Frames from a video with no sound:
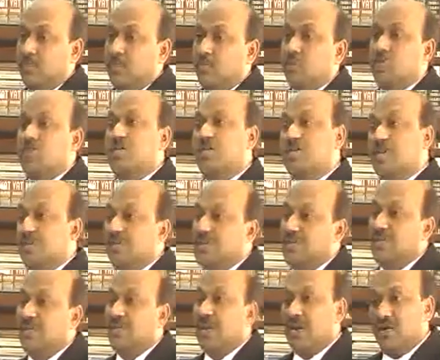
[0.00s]
which is
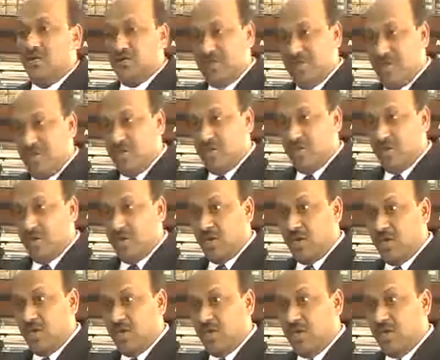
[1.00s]
subject matter of challenge
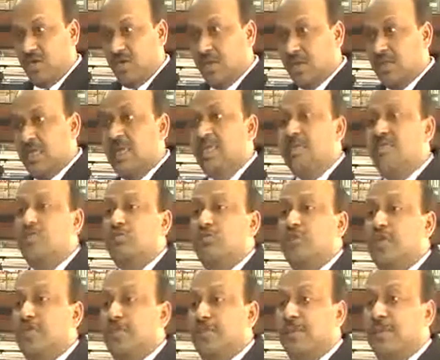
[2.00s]
already. Then in
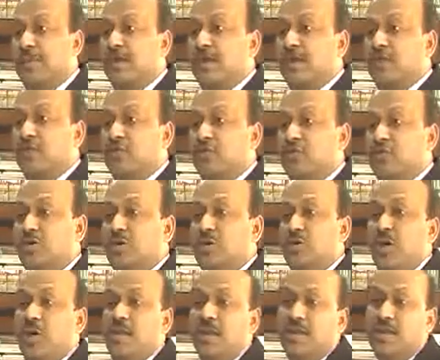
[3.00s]
Sujata Printer also, and
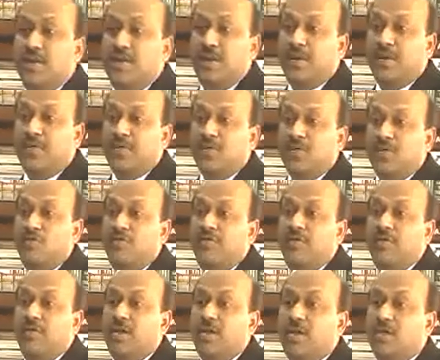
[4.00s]
while interpreting the Rule
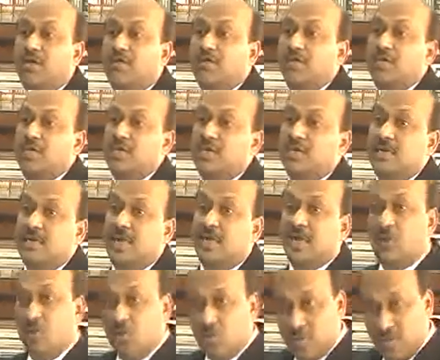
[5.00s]
58 also, they said
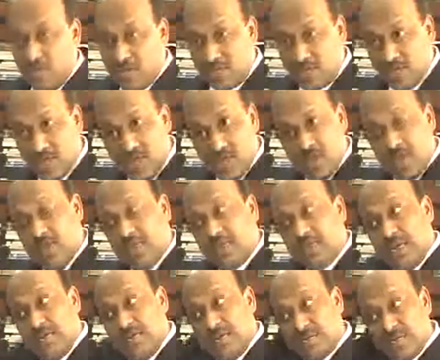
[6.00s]
that no, yes,
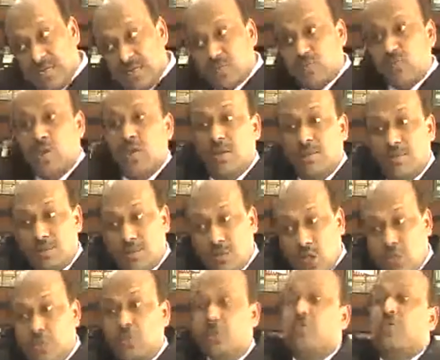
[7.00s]
service tax quantum is
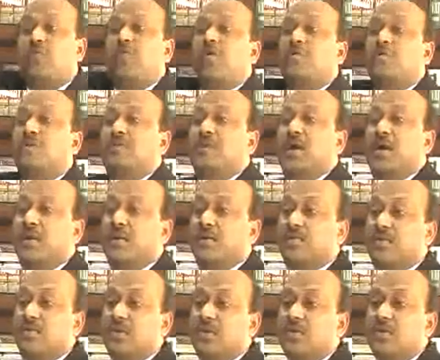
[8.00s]
also forms part
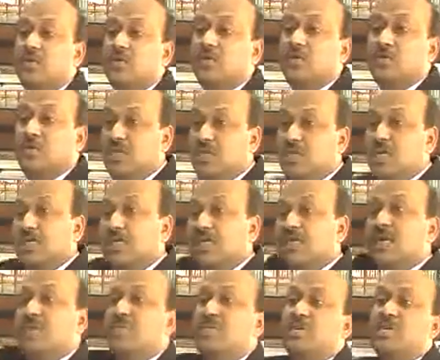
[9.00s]
of. So these are the
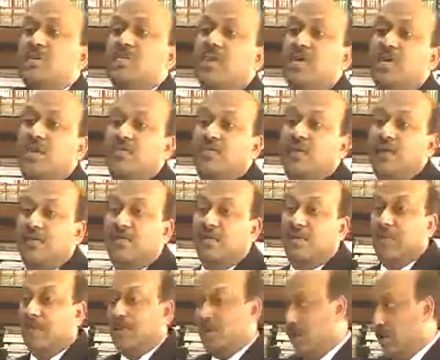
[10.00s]
subject matter of
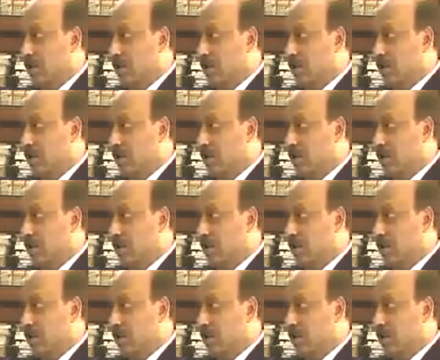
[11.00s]
levy, but